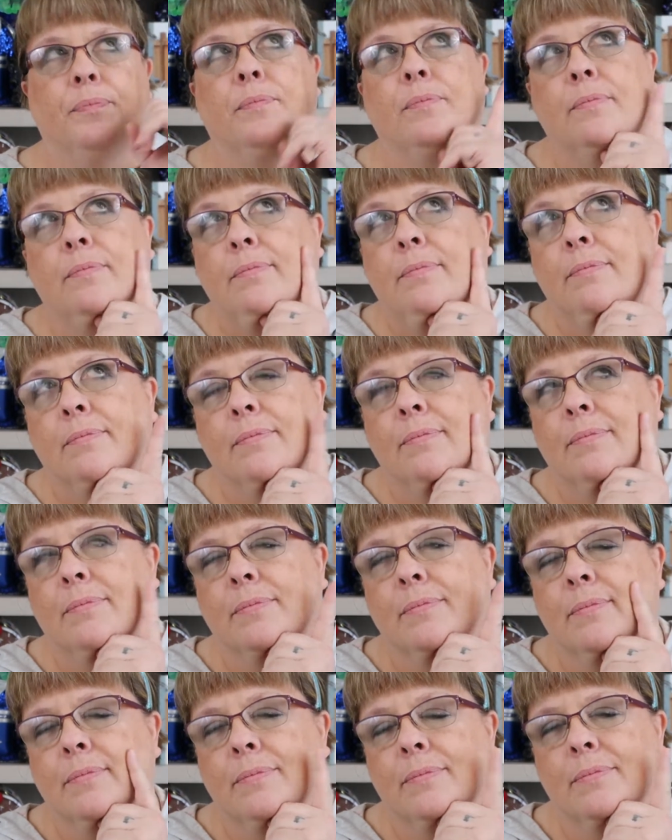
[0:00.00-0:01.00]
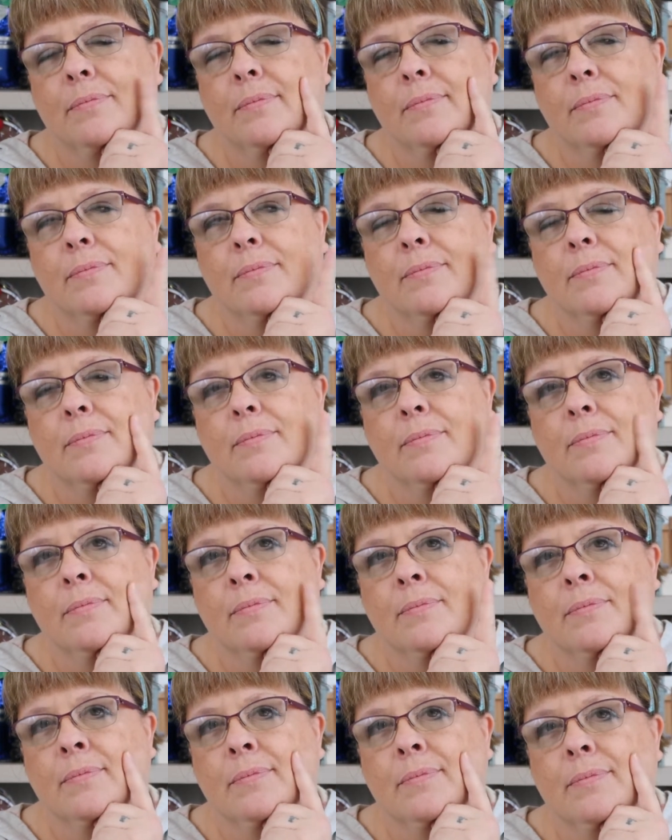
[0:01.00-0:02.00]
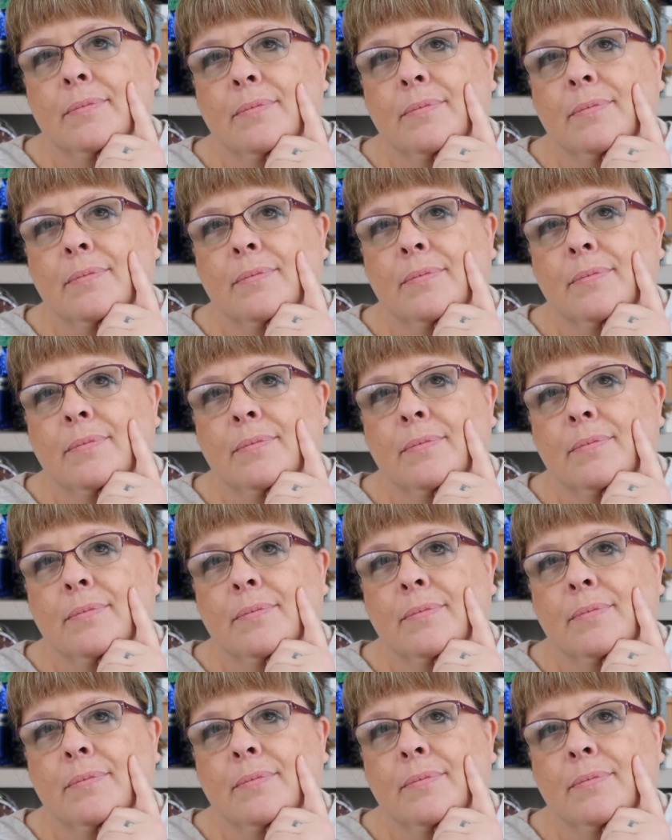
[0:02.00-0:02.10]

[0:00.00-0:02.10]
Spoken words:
(no one is talking)